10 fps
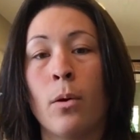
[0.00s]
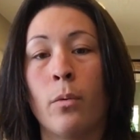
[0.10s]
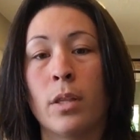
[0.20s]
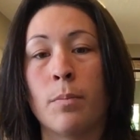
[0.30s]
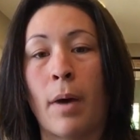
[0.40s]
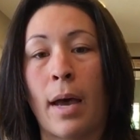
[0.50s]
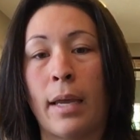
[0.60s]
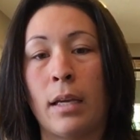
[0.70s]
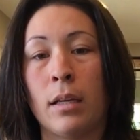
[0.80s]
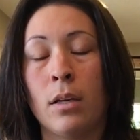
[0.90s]
with
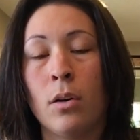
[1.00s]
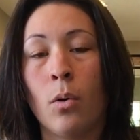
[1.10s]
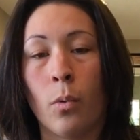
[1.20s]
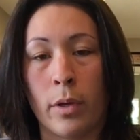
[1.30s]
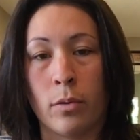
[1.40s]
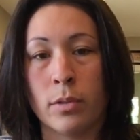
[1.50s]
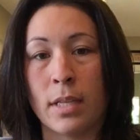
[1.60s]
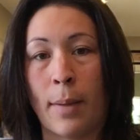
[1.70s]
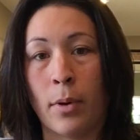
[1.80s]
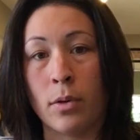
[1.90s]
my oils,
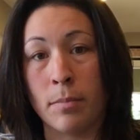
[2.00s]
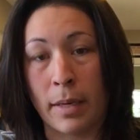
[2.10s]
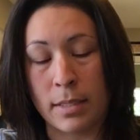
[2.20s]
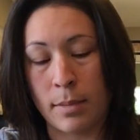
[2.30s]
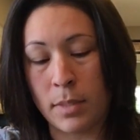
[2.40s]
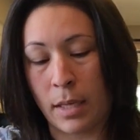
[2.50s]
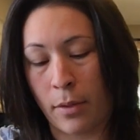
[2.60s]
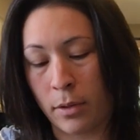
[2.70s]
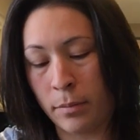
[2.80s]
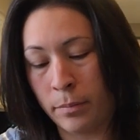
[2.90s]
and I'm going to mix them
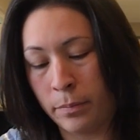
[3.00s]
together.